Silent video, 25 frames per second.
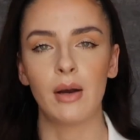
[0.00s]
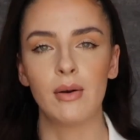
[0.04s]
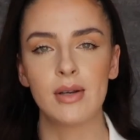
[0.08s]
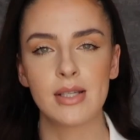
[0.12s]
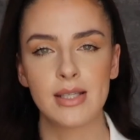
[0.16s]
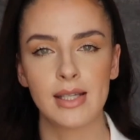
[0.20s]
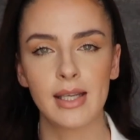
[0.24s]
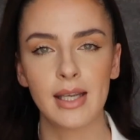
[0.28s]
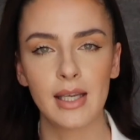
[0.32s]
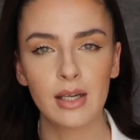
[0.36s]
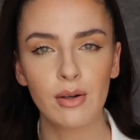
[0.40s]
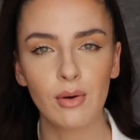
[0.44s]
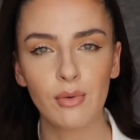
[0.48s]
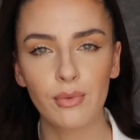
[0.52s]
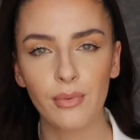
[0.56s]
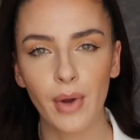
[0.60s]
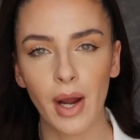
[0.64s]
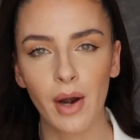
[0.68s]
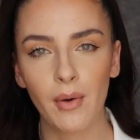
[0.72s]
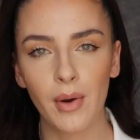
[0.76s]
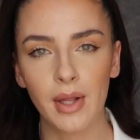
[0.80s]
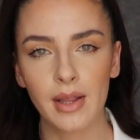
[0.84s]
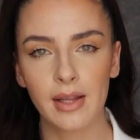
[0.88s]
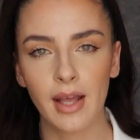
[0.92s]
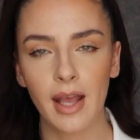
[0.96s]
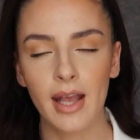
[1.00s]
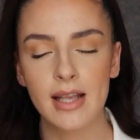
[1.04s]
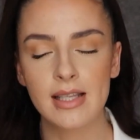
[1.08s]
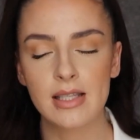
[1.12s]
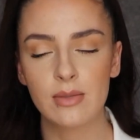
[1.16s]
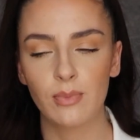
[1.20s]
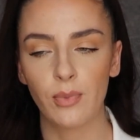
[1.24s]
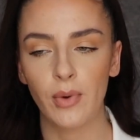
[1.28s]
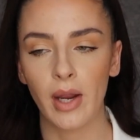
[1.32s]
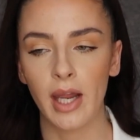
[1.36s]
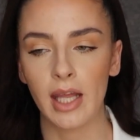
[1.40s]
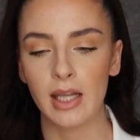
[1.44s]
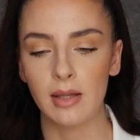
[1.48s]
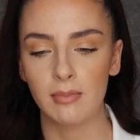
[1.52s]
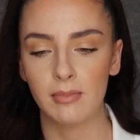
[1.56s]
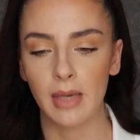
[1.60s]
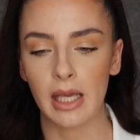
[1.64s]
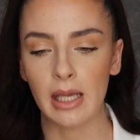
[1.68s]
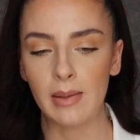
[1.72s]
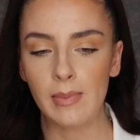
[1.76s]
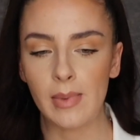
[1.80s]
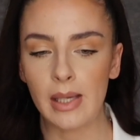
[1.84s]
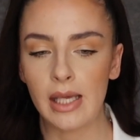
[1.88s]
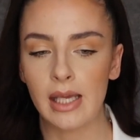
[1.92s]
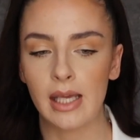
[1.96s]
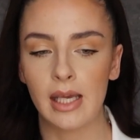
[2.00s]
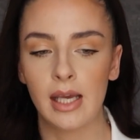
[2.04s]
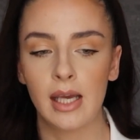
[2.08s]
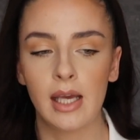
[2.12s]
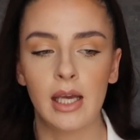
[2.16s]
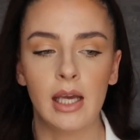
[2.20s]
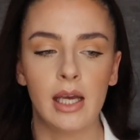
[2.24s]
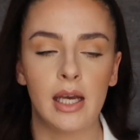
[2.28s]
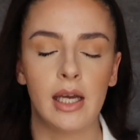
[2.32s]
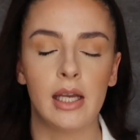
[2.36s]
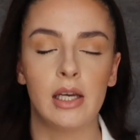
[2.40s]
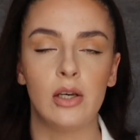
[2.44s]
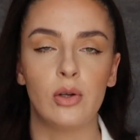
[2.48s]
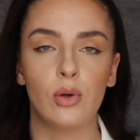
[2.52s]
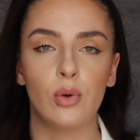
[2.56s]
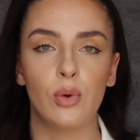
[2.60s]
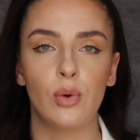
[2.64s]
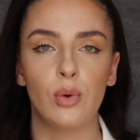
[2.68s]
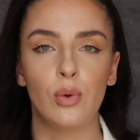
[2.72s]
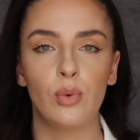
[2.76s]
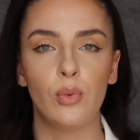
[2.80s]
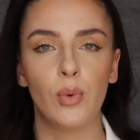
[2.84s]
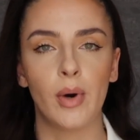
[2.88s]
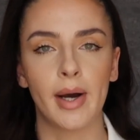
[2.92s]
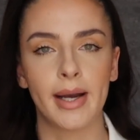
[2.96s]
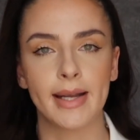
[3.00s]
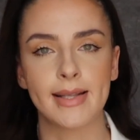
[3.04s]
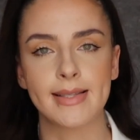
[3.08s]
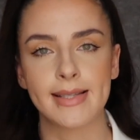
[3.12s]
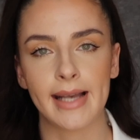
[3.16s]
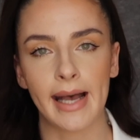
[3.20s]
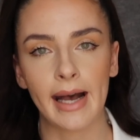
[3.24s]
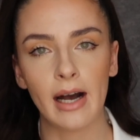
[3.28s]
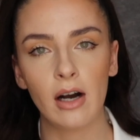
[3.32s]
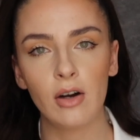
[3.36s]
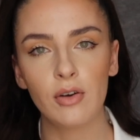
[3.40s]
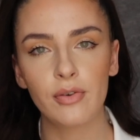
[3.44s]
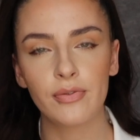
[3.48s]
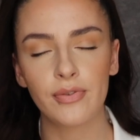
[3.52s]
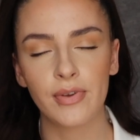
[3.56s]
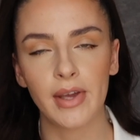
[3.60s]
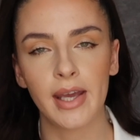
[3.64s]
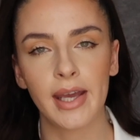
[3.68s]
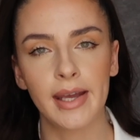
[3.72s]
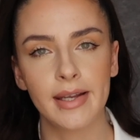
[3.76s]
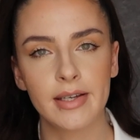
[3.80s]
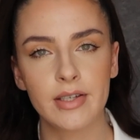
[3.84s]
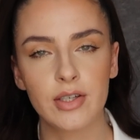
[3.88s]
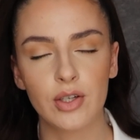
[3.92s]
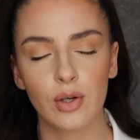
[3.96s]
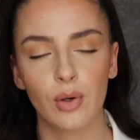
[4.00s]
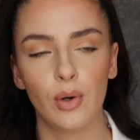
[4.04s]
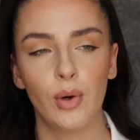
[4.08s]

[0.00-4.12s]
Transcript: I was thinking of wearing this with maybe an all white outfit,